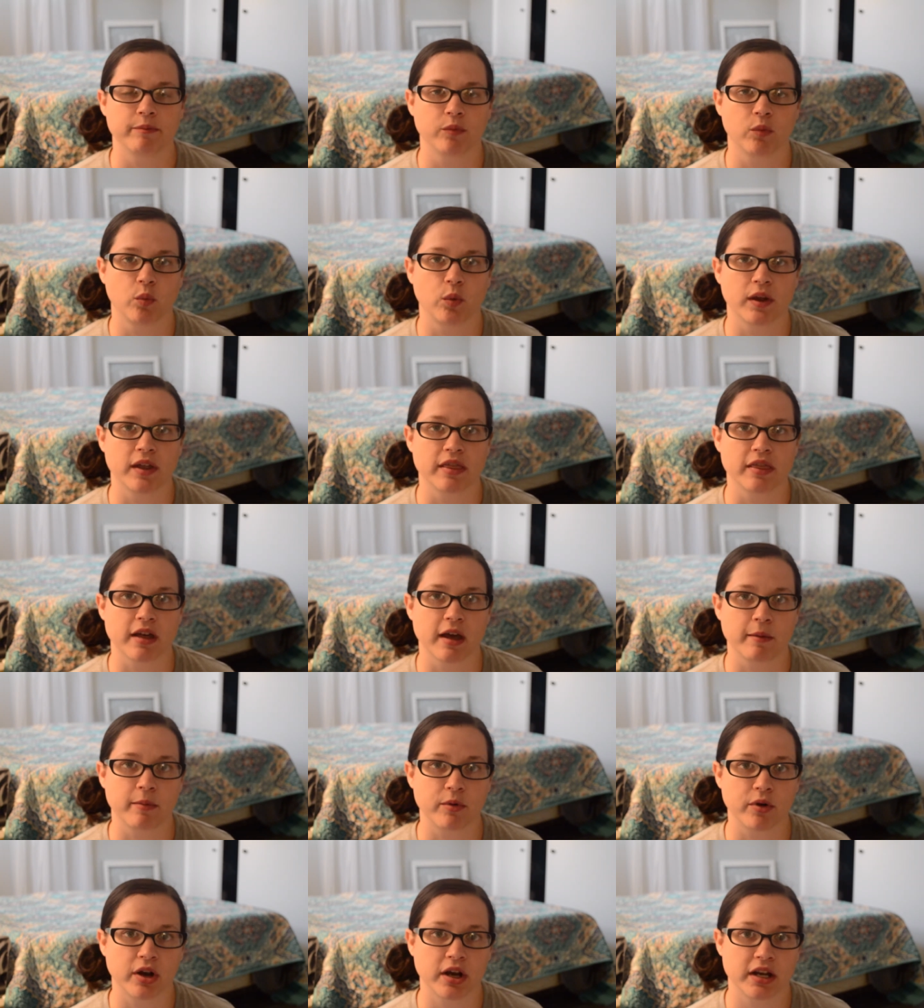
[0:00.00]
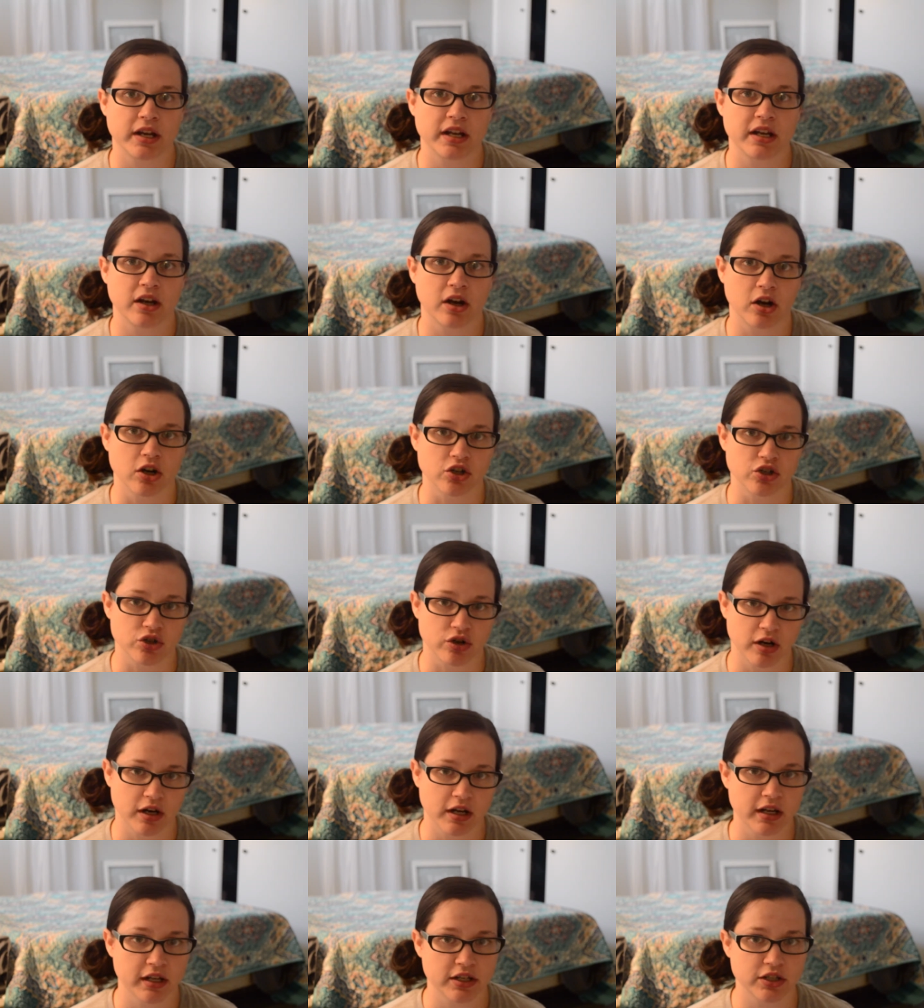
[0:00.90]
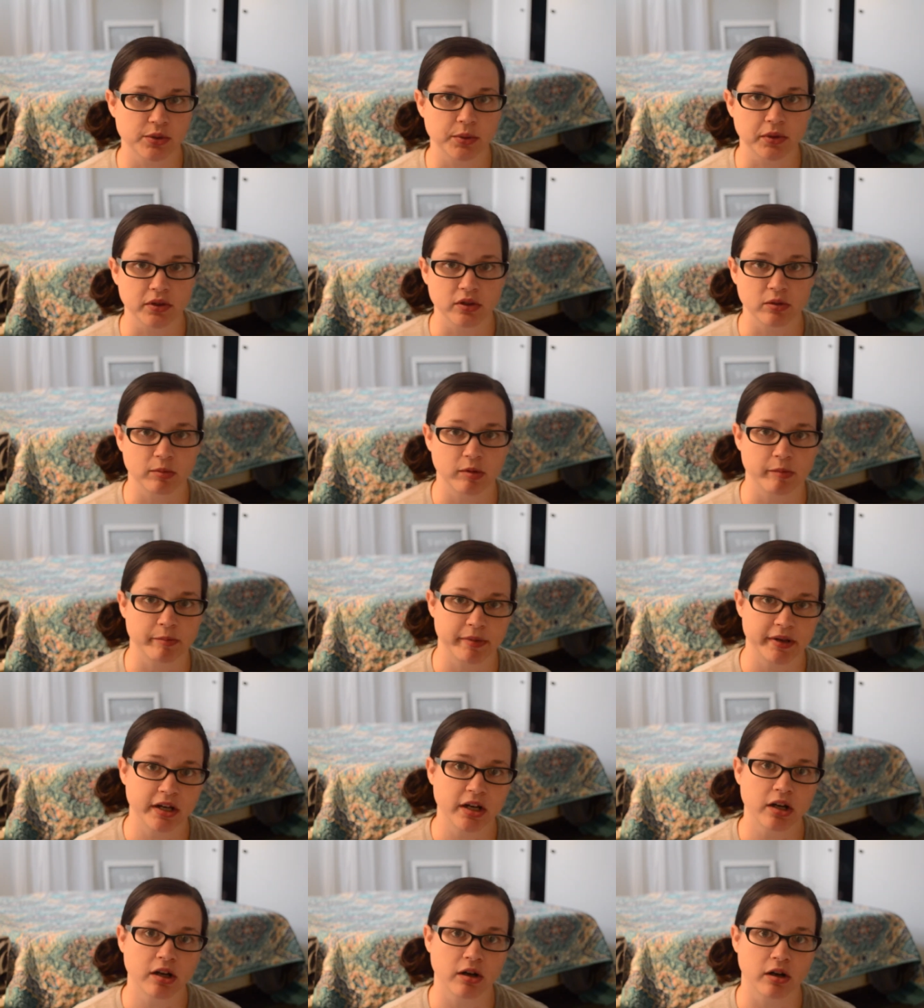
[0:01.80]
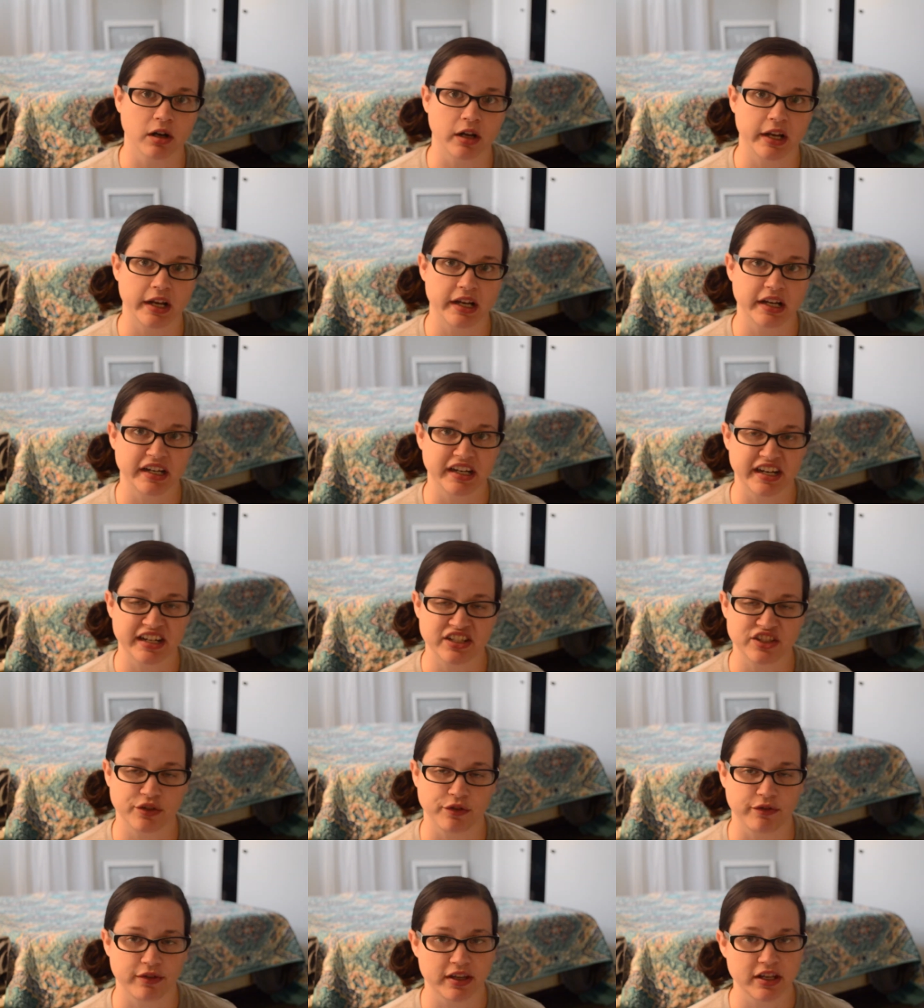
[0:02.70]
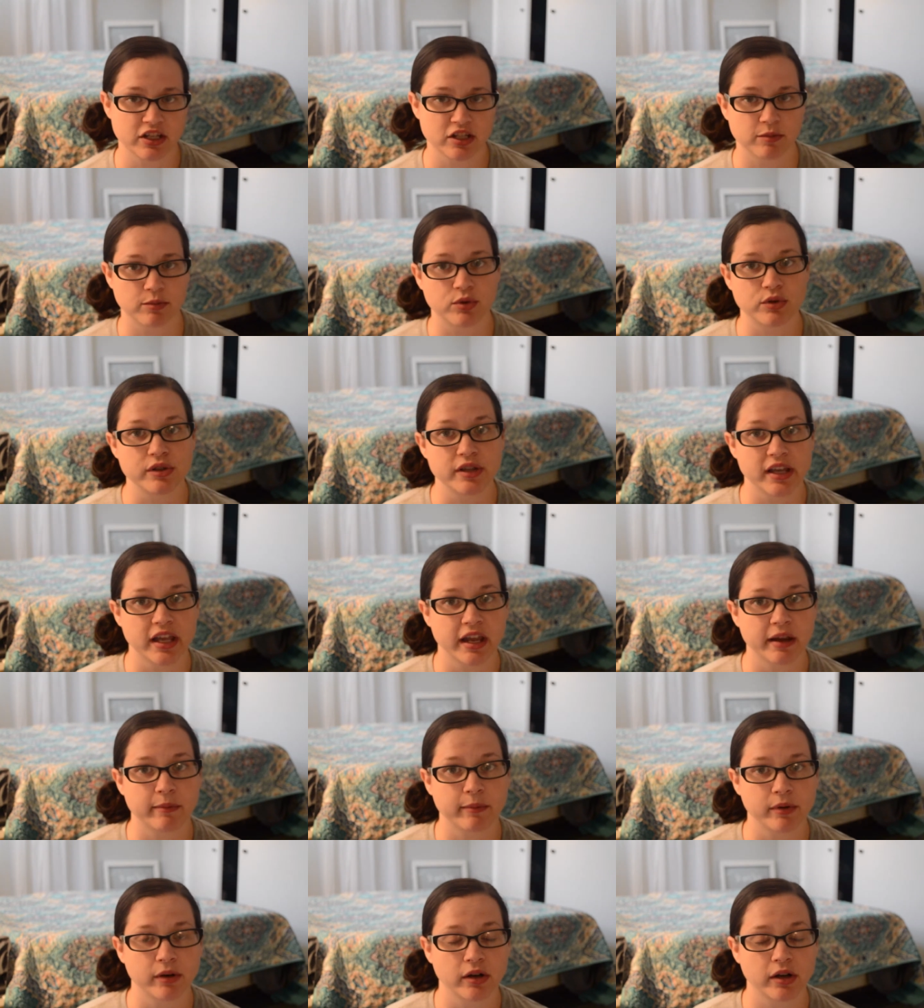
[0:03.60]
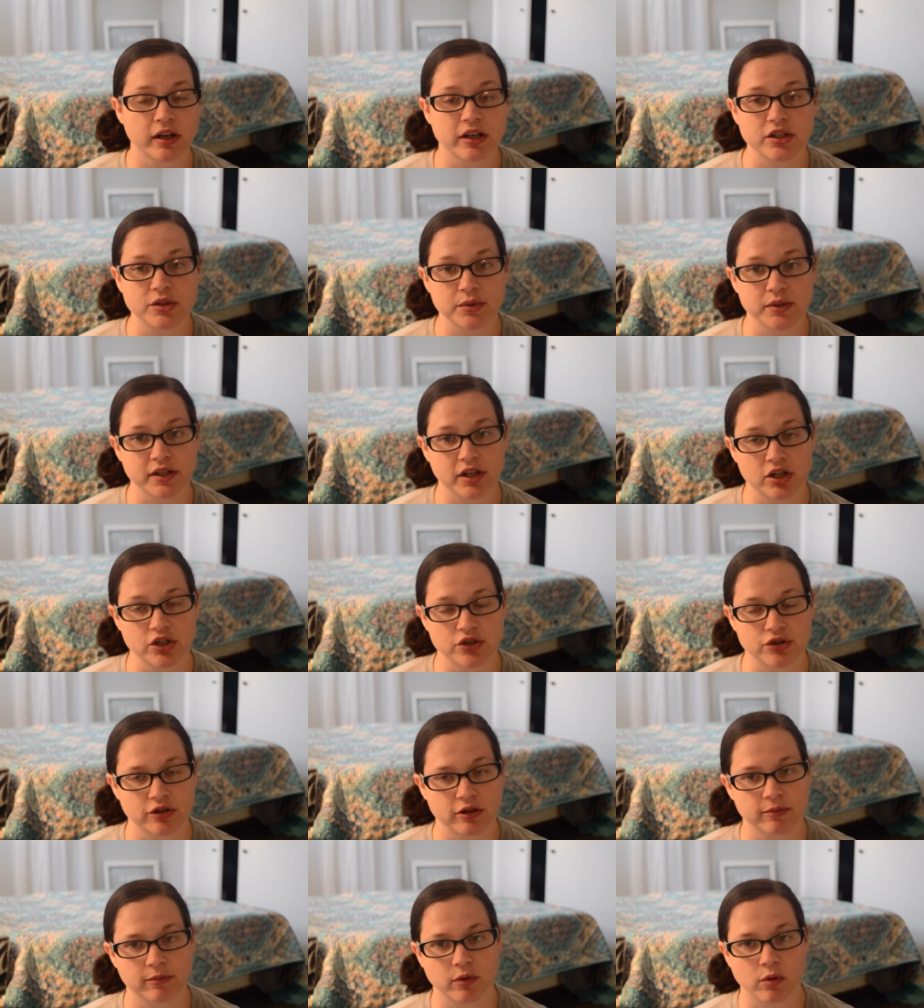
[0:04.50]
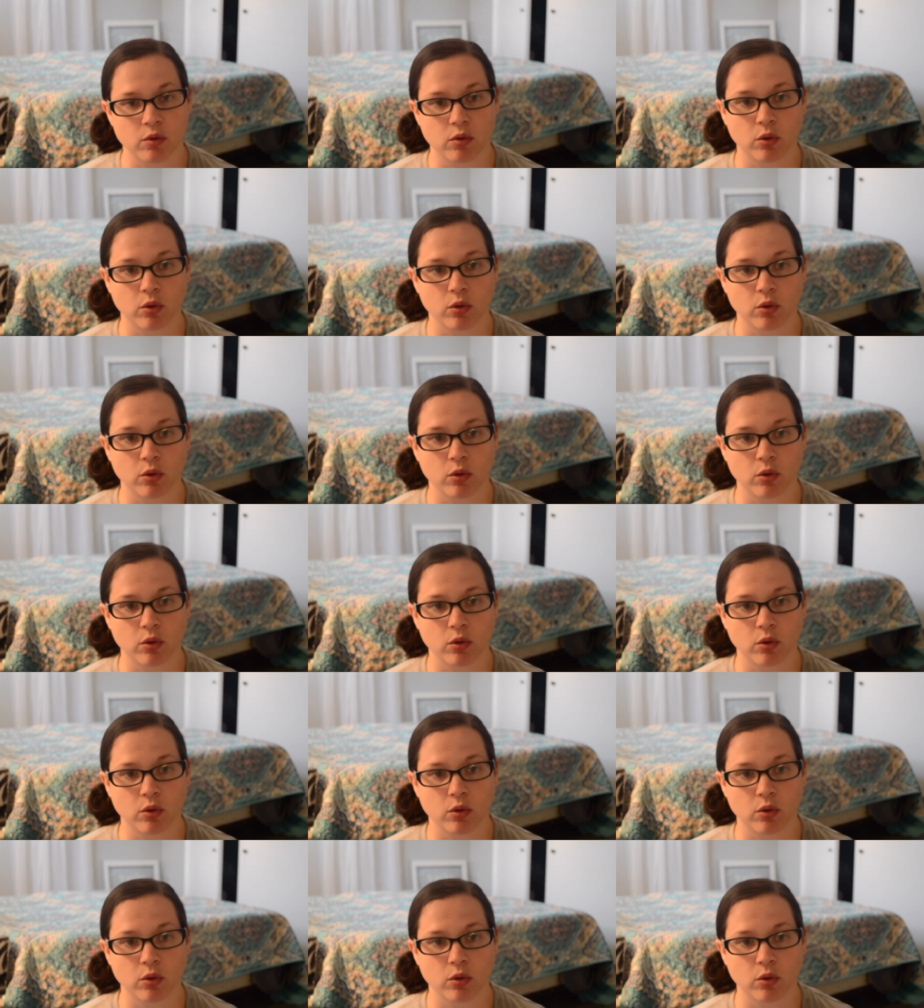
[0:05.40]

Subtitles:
with upgrading our truck to a little bit bigger, or getting an SUV to pull the camper and doing our trip,